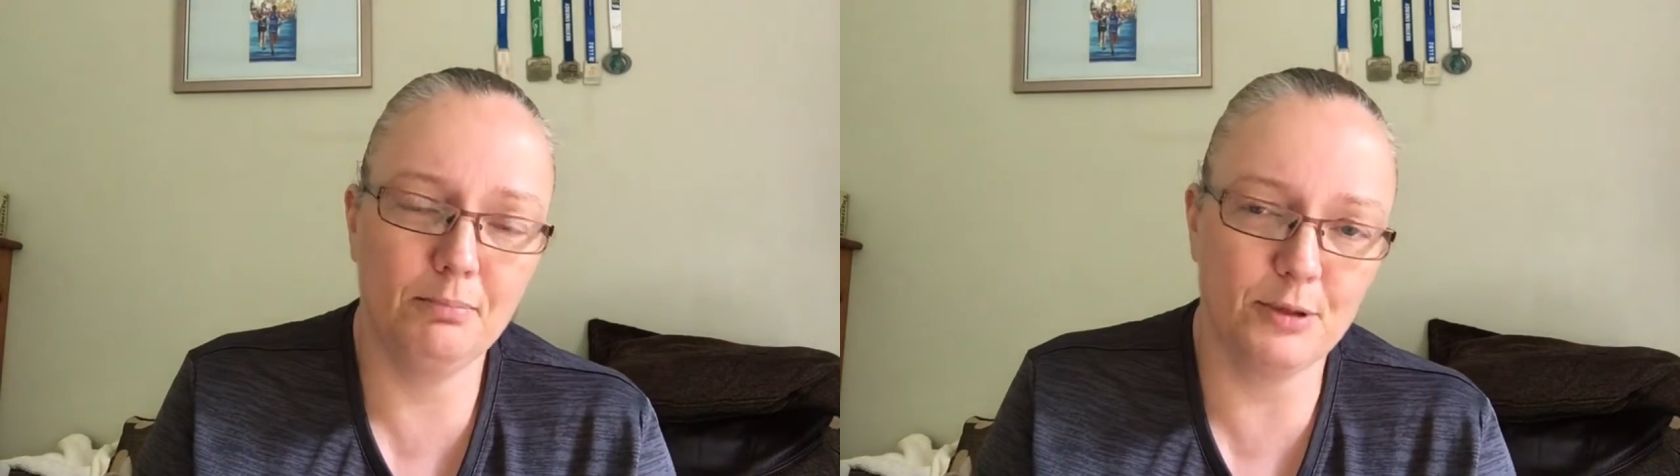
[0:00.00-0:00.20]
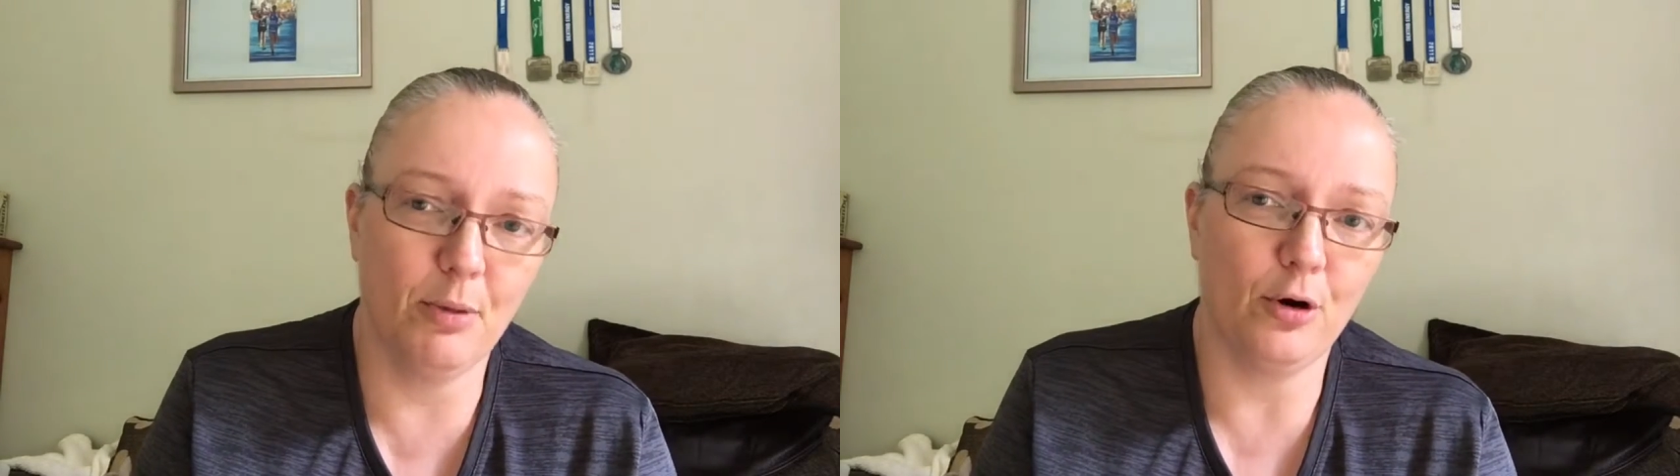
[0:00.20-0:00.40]

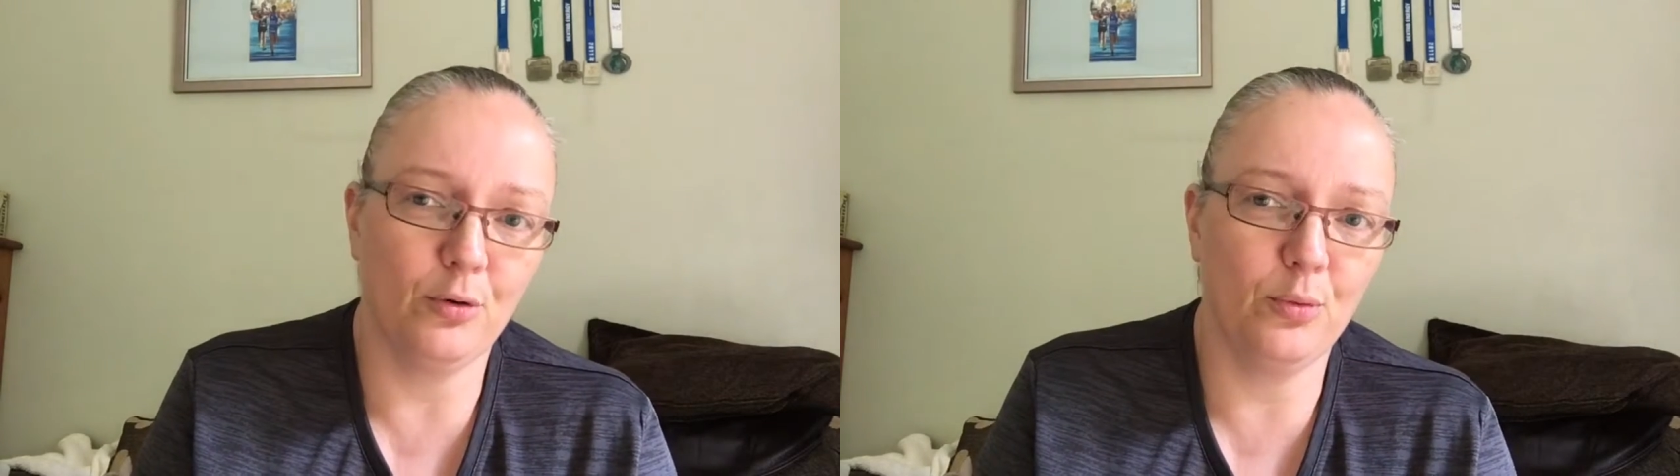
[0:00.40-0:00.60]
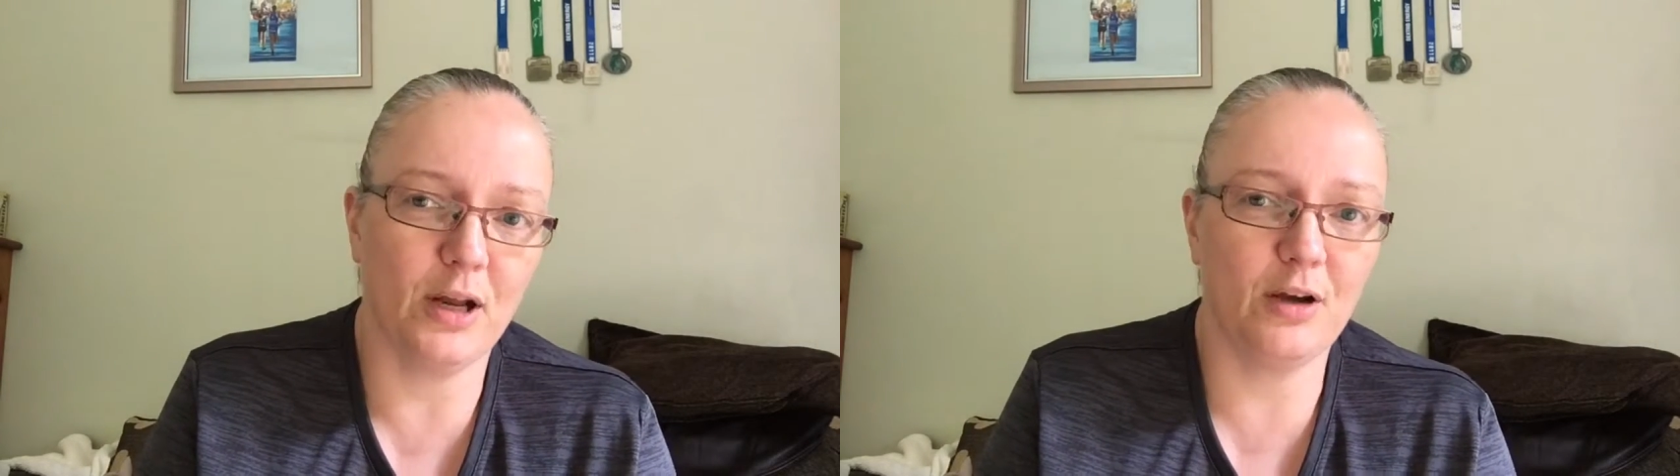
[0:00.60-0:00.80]

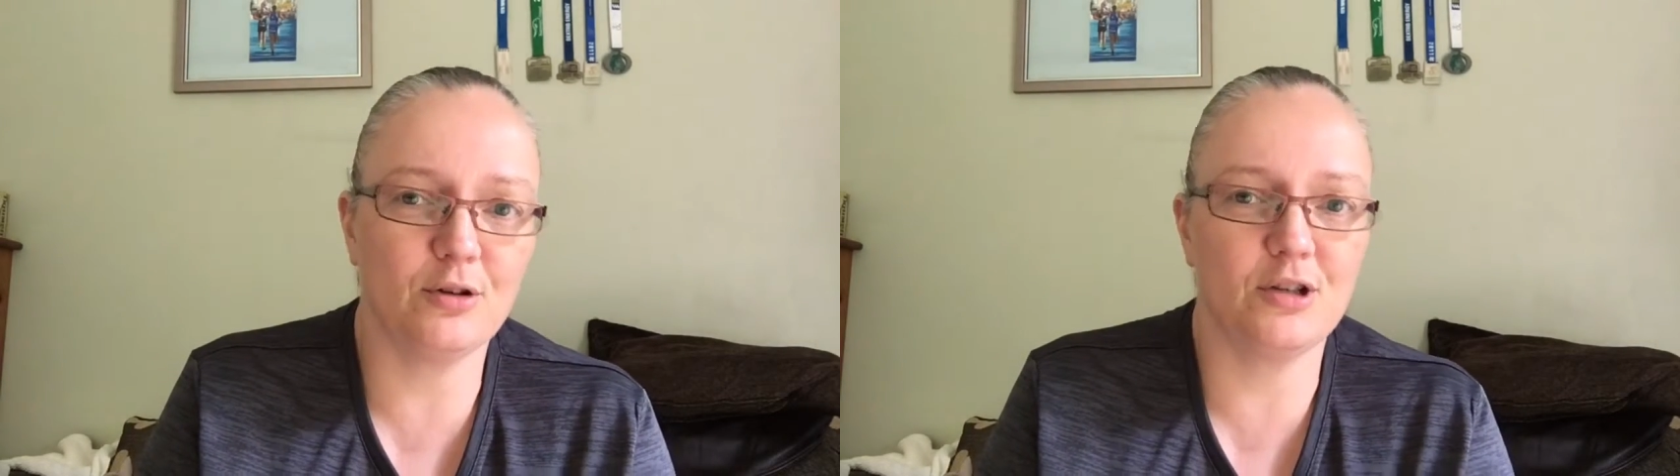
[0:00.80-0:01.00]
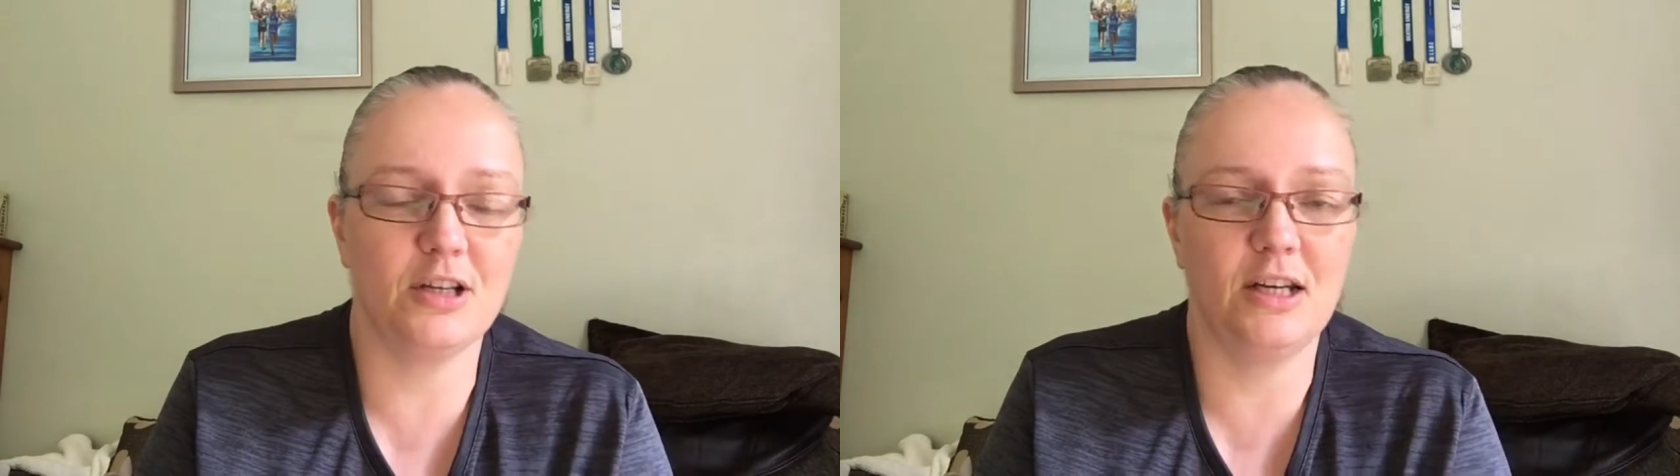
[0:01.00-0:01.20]
tomorrow when I
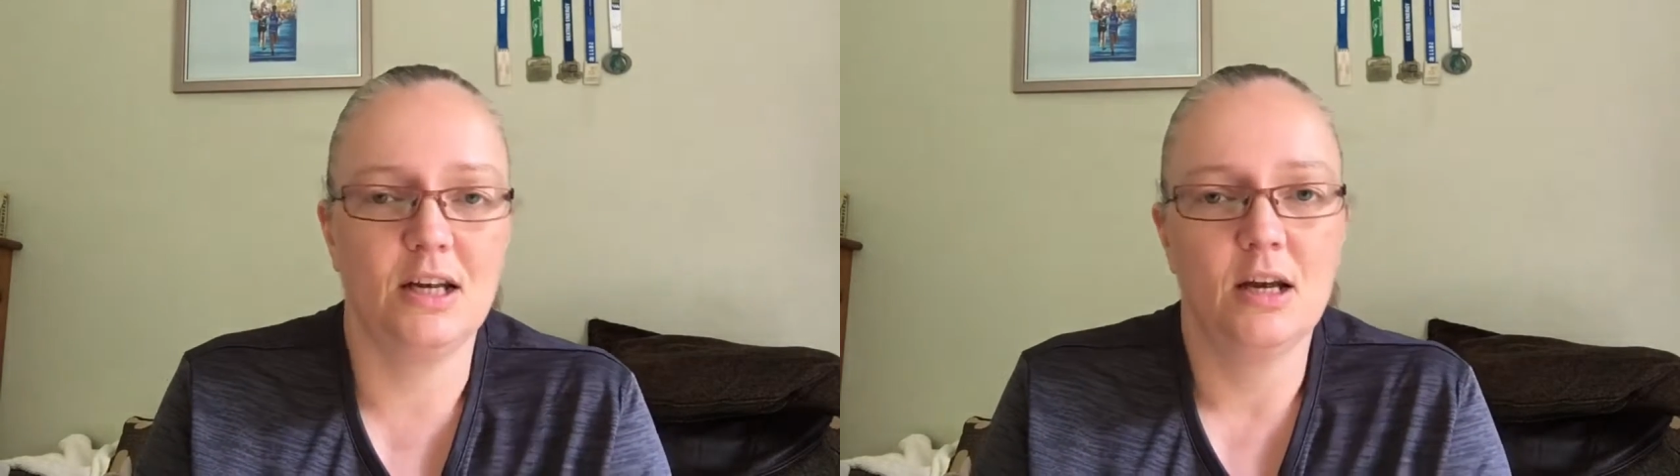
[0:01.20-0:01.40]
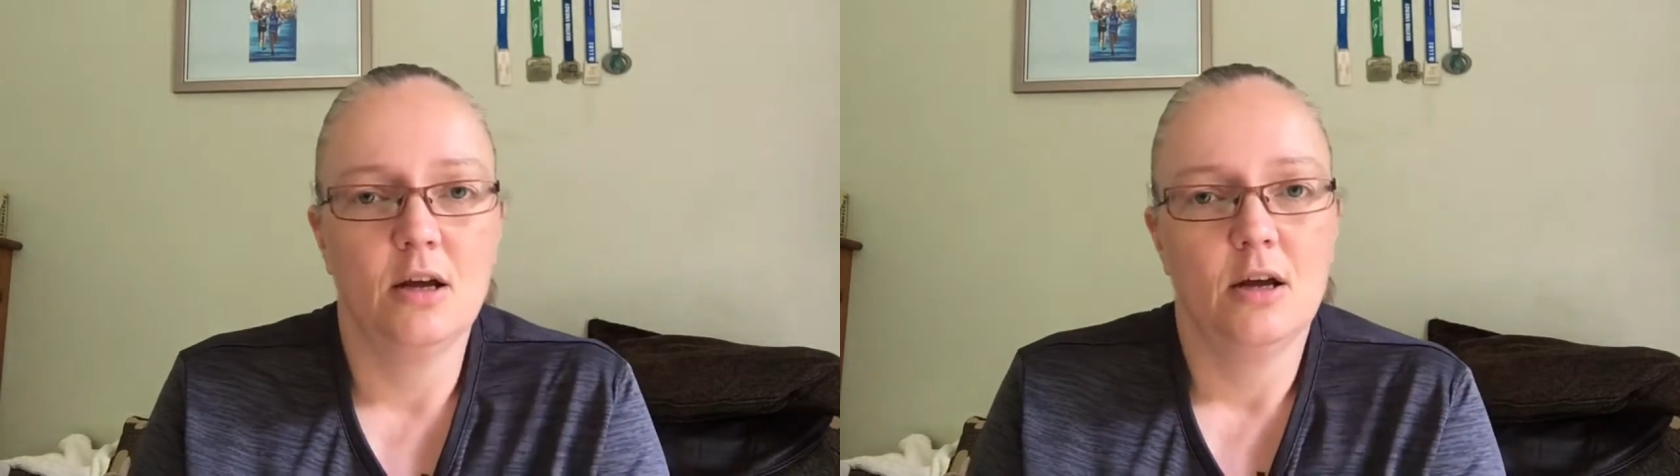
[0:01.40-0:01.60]
go to the